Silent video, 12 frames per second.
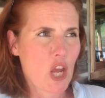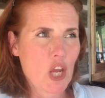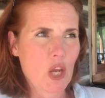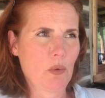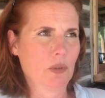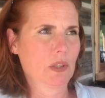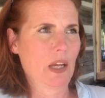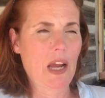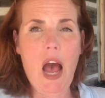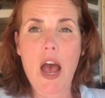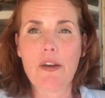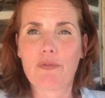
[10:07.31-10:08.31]
He was like,
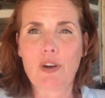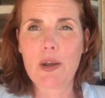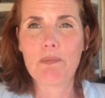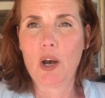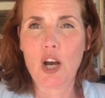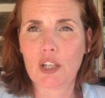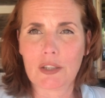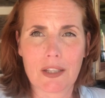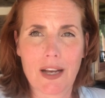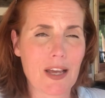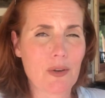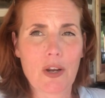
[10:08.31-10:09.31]
I've read books
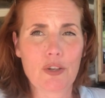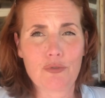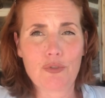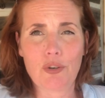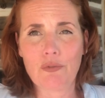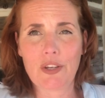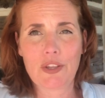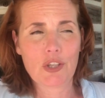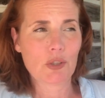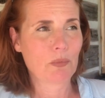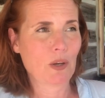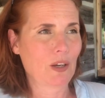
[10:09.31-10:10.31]
and I want you to read
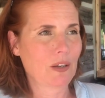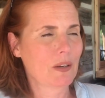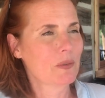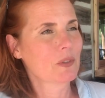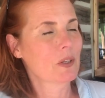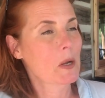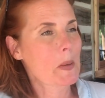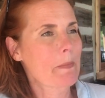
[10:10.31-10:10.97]
this book. And I was like,